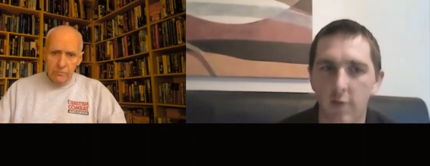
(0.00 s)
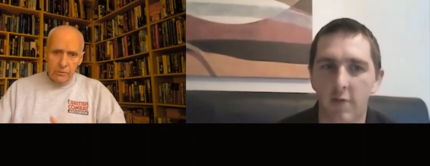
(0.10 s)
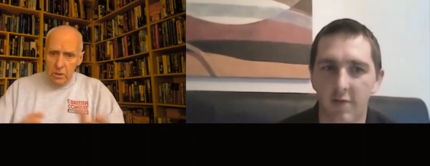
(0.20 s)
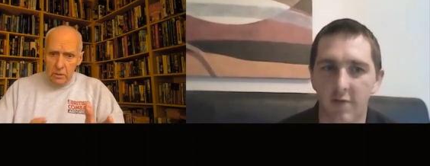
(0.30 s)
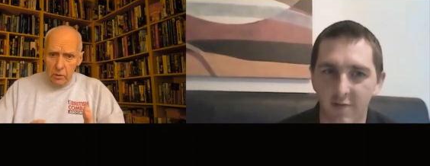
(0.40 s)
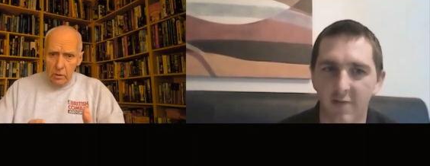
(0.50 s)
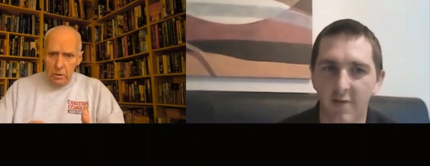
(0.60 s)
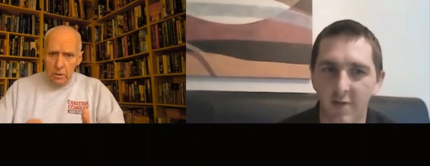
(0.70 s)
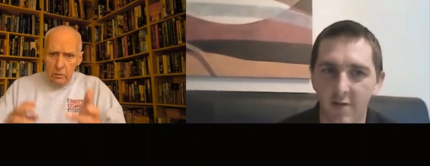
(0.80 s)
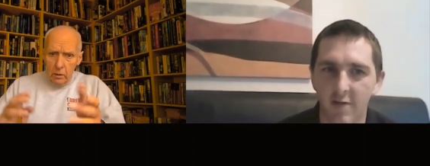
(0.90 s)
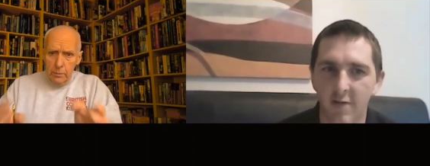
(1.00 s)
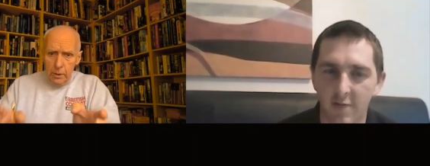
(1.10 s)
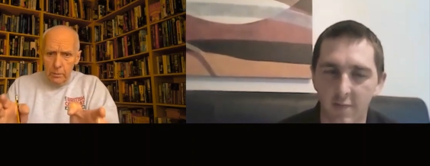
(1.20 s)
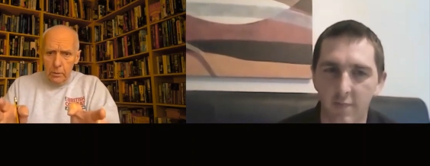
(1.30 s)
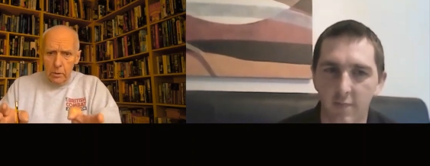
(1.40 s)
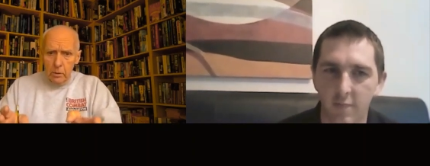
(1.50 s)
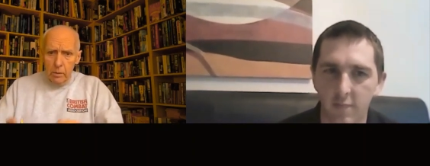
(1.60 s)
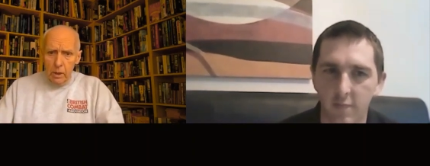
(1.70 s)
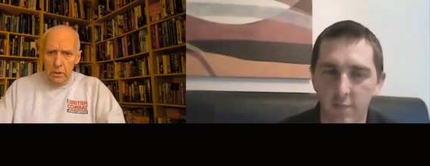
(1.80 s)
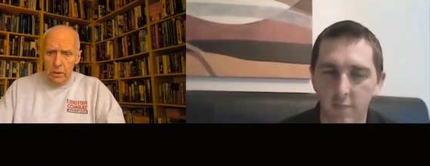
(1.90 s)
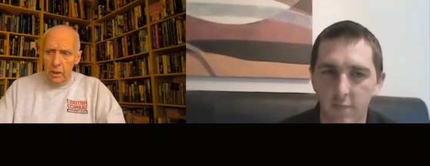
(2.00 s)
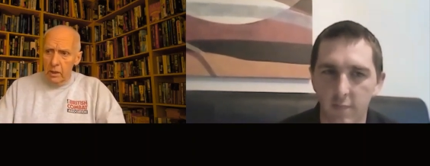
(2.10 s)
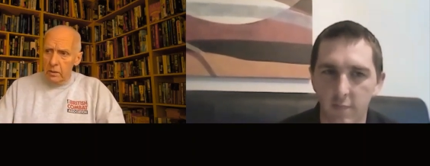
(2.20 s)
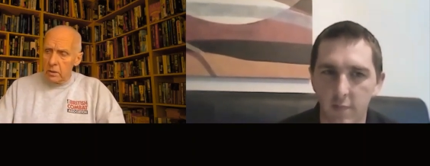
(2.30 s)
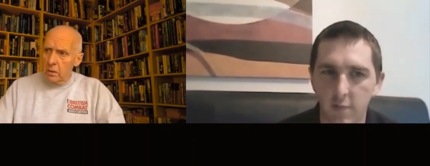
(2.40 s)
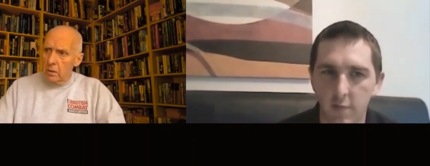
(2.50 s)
Speaker 1: First of all, so you've got people who do martial arts